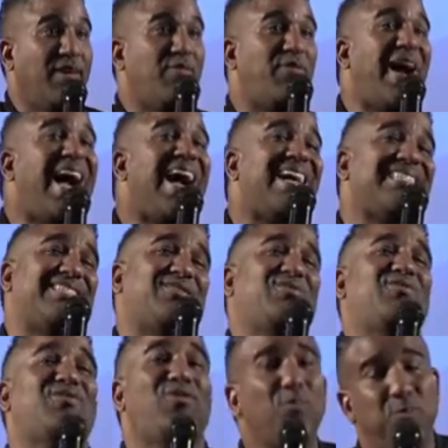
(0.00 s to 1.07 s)

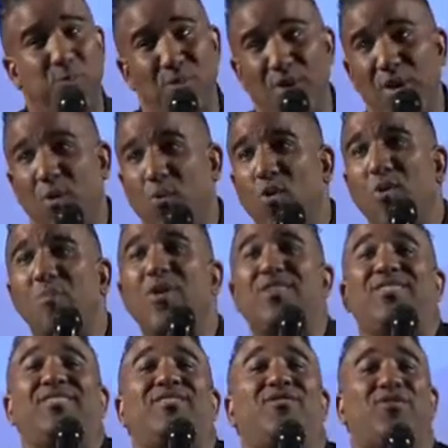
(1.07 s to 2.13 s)
Vase, soup,
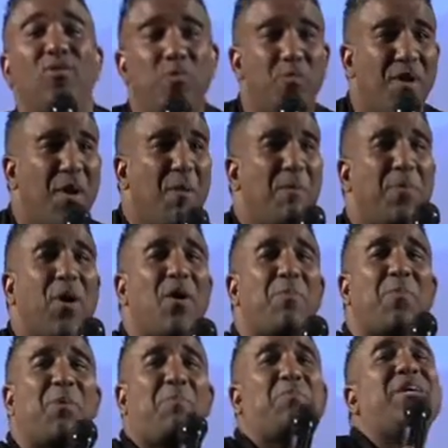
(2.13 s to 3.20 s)
Woolmers, soup,
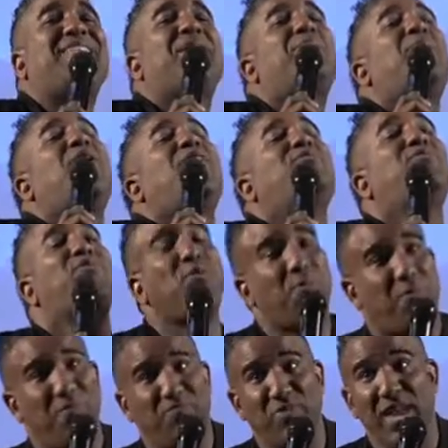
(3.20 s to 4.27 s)
Purple, Peter and Paul, soup.
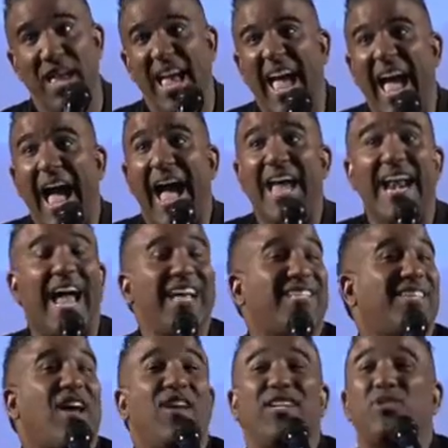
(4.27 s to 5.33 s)
And I
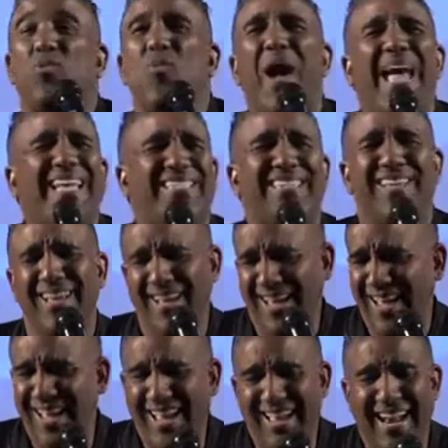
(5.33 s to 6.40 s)
saw this white,
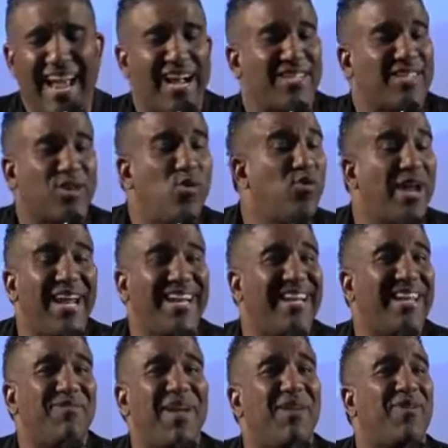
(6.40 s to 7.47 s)
like a school that
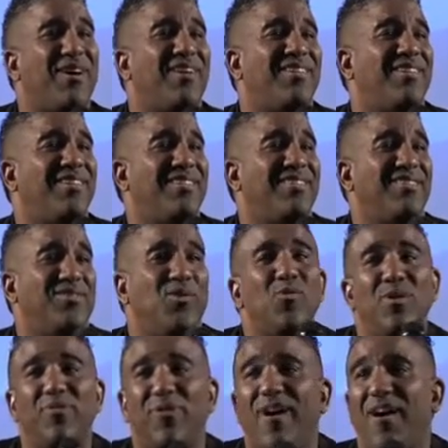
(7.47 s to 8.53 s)
didn't even have a
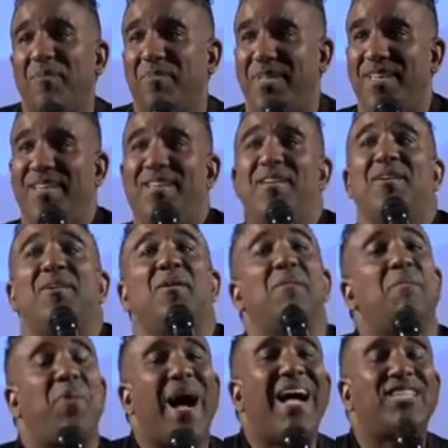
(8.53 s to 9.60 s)
uniform,
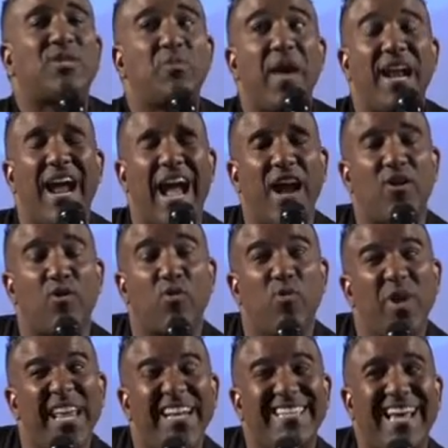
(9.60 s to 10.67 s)
past me, and I could
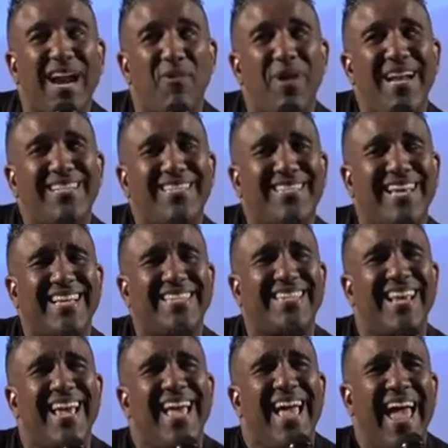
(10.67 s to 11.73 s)
read it, and I read it
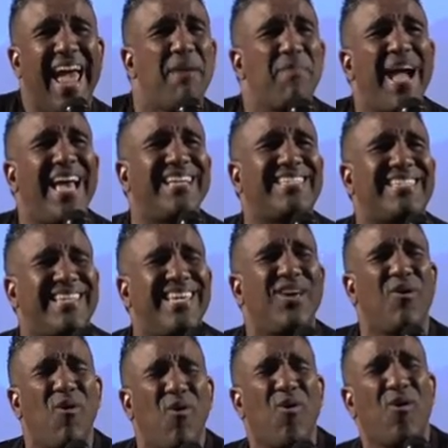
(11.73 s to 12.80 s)
says
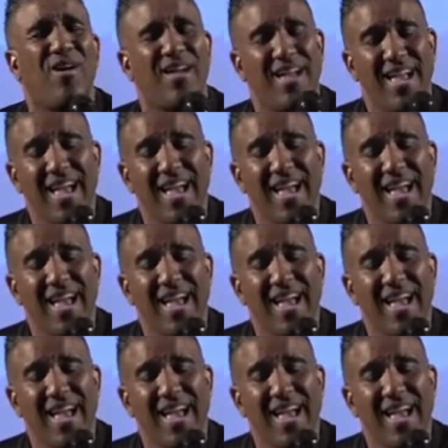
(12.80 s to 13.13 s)
MICO.